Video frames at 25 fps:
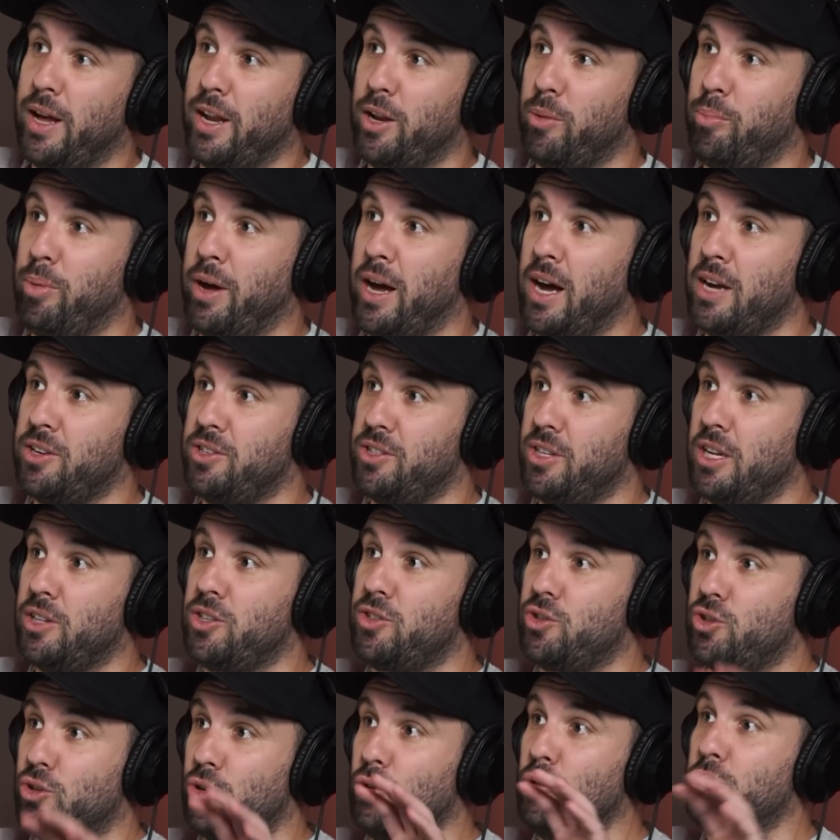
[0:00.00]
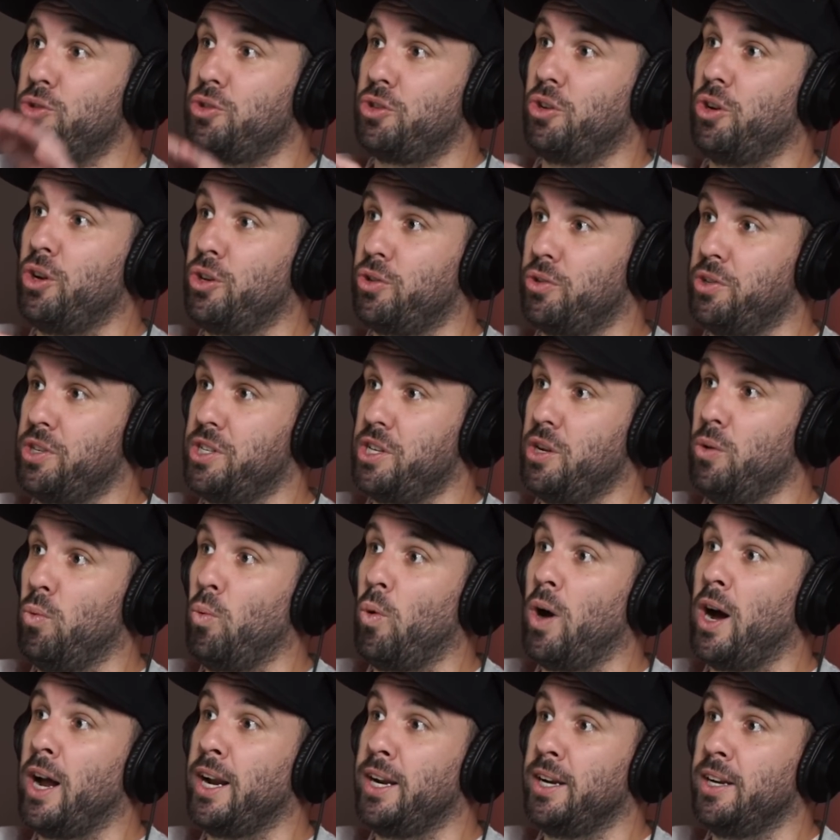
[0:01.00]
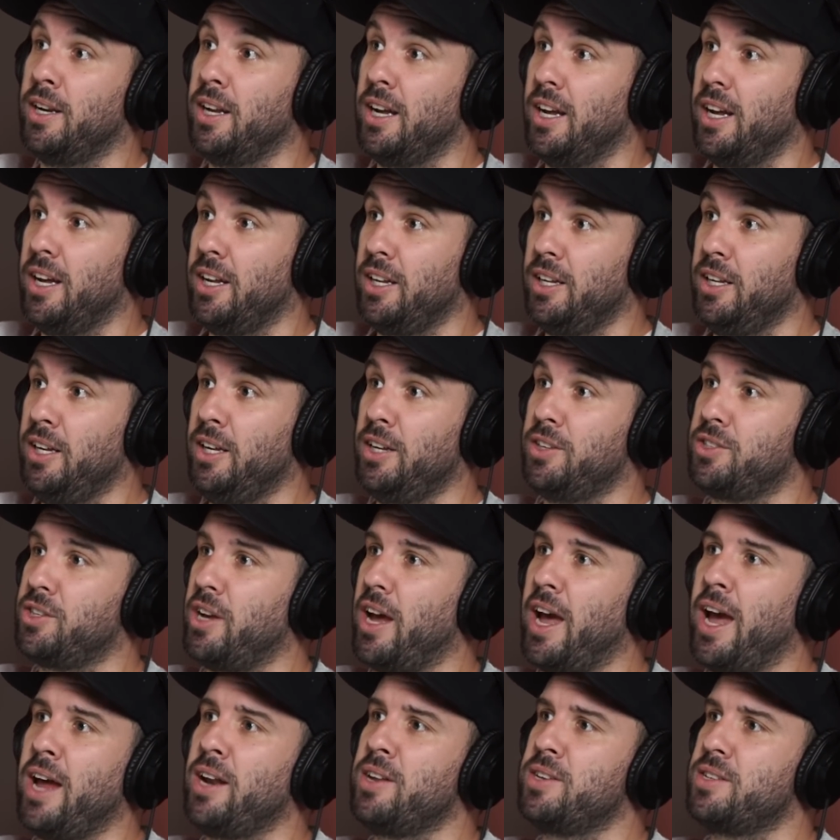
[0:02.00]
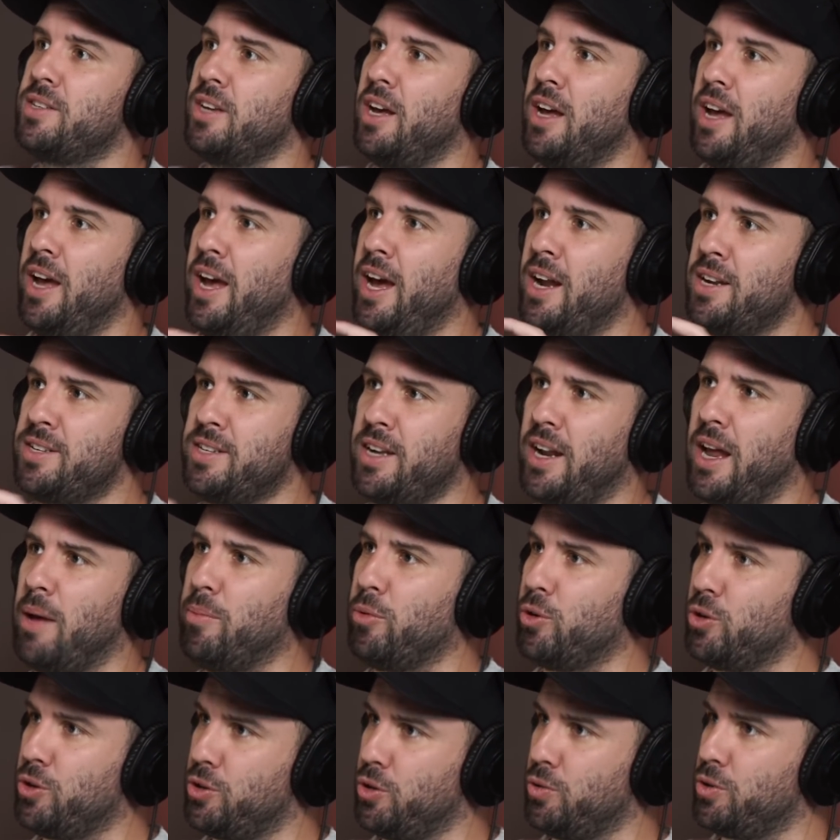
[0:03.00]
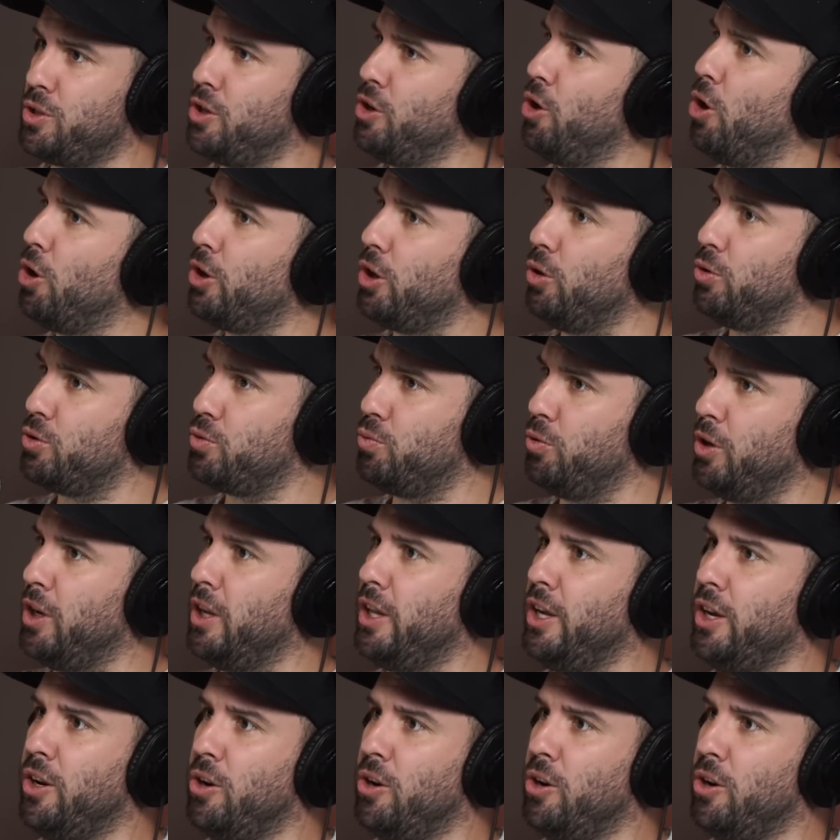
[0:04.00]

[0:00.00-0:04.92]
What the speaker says: out to pasture. That's 2 surgeries in 1 year. So how does that happen? Because it was really